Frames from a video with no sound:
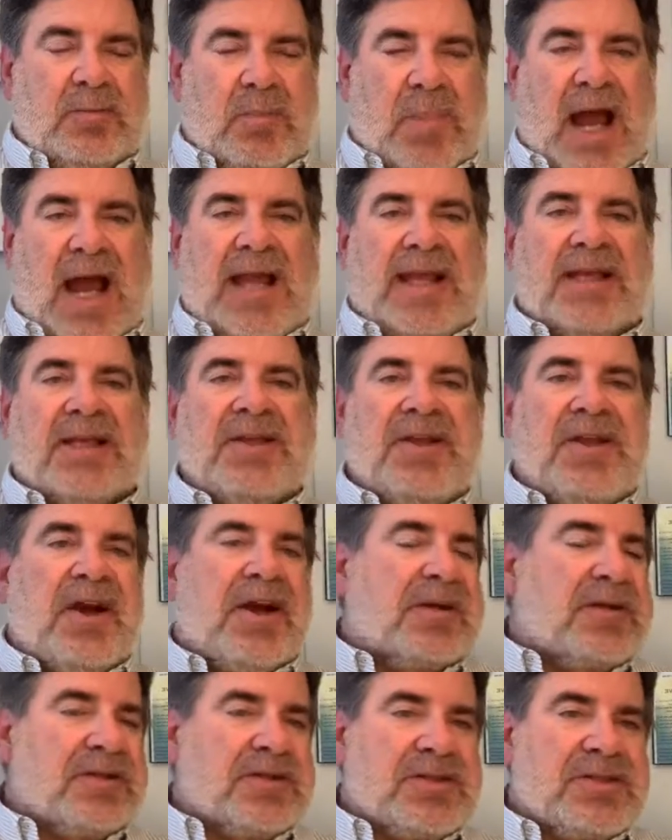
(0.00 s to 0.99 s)
by
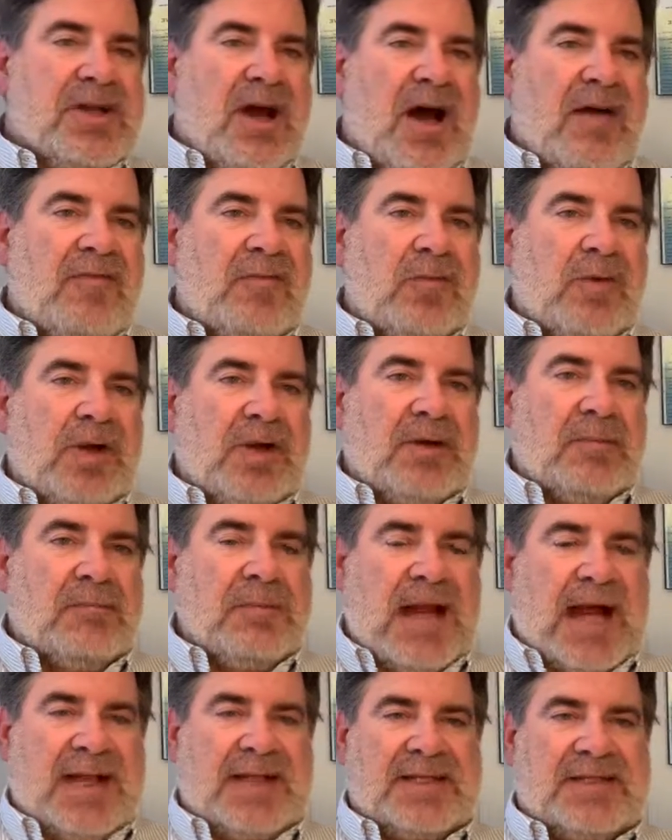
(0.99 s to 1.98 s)
Conductor Software
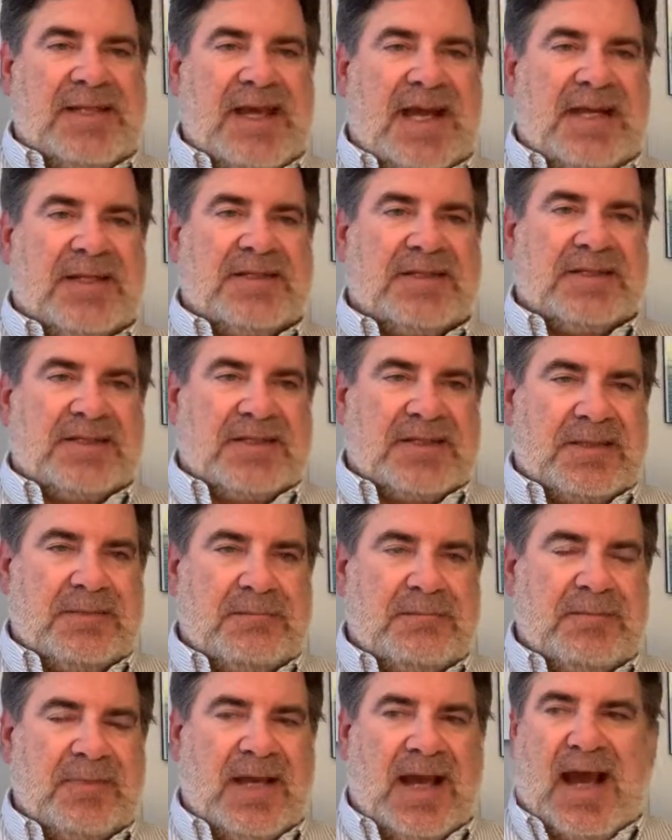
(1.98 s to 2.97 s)
out of Texas,
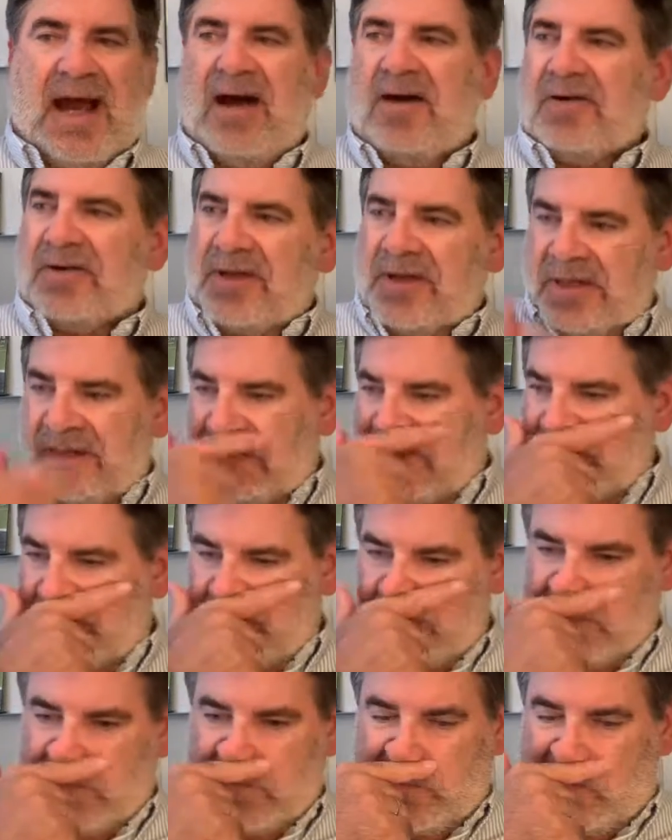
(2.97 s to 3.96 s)
out of